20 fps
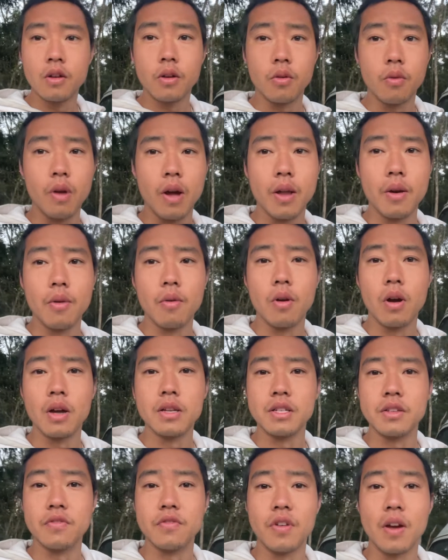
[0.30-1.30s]
Grand
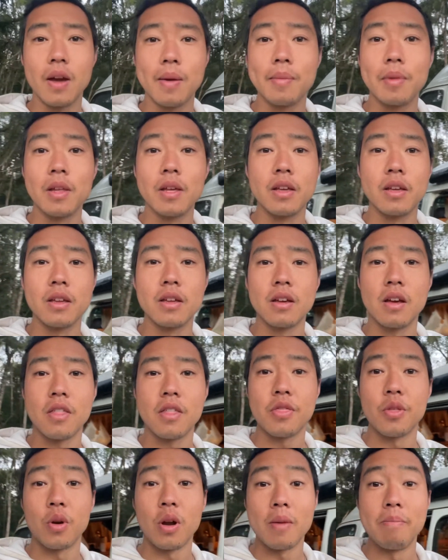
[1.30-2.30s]
Rising family. I
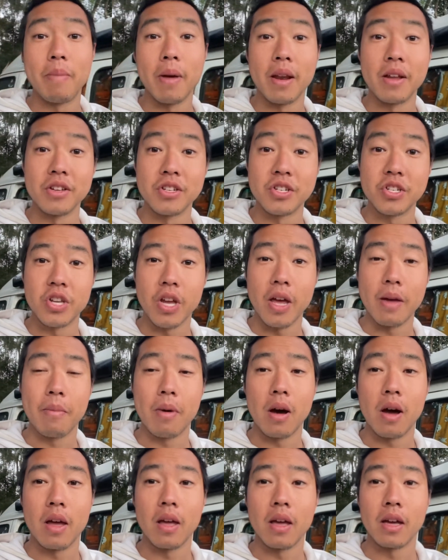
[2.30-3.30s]
thought I'd better share
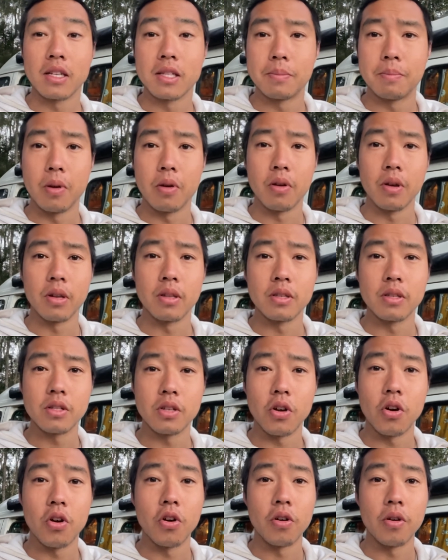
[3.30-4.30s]
my experience
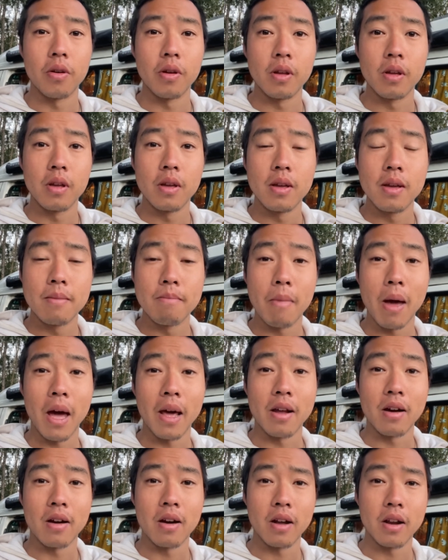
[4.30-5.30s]
on Mad
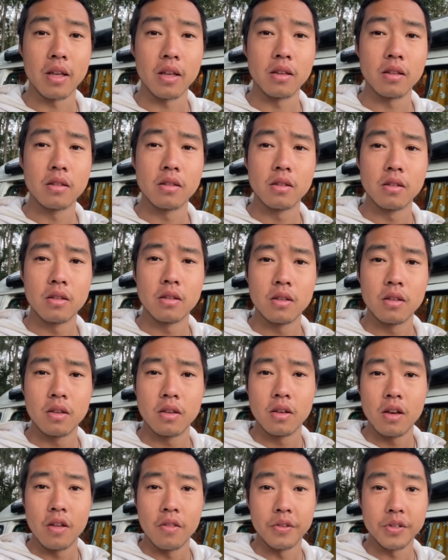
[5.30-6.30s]
Honey.
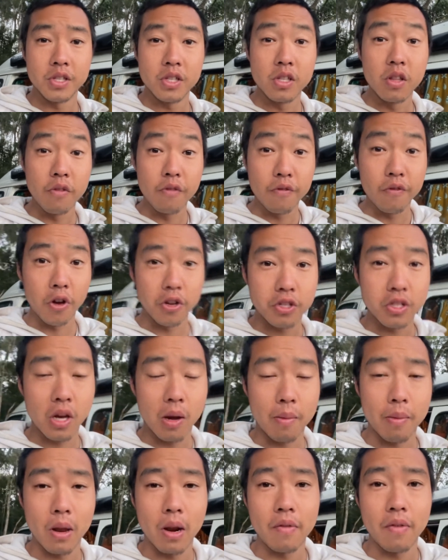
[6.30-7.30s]
This is the first time
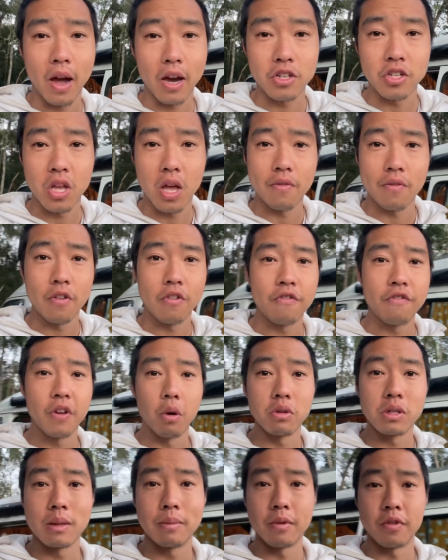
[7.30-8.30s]
that I've actually ever
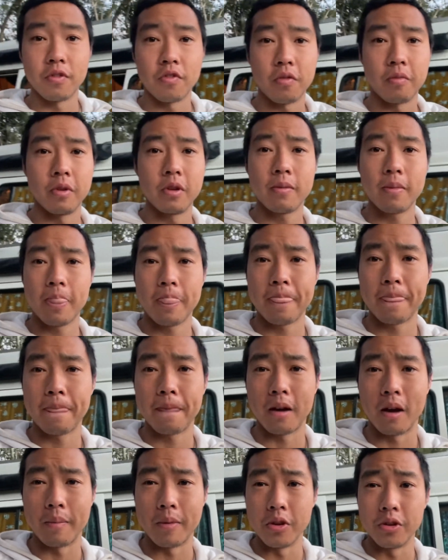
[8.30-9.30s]
felt something from it.
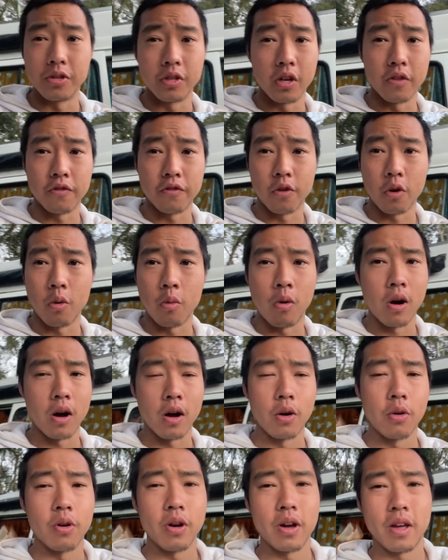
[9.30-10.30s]
I've been using it for a
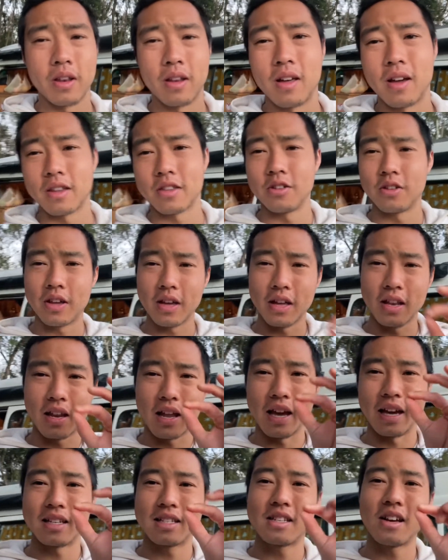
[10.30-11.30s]
while and like you get like
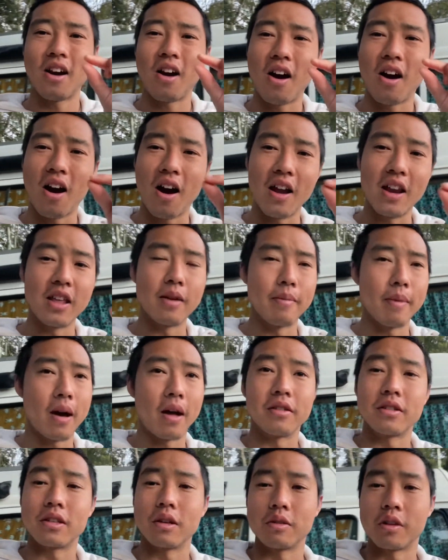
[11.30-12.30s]
tiny
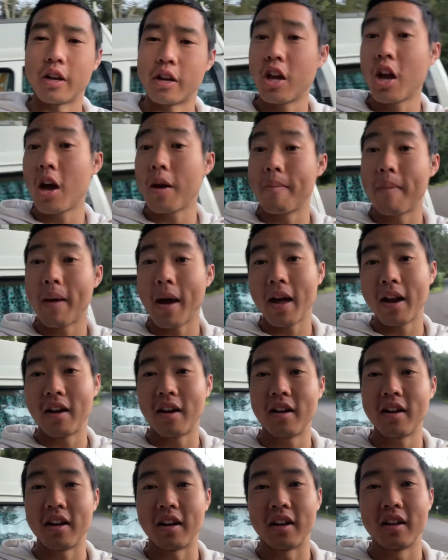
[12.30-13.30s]
amounts. I was like, yeah, Mad
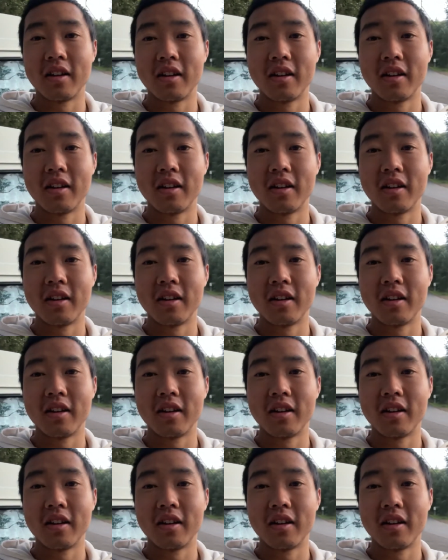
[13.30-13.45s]
Honey.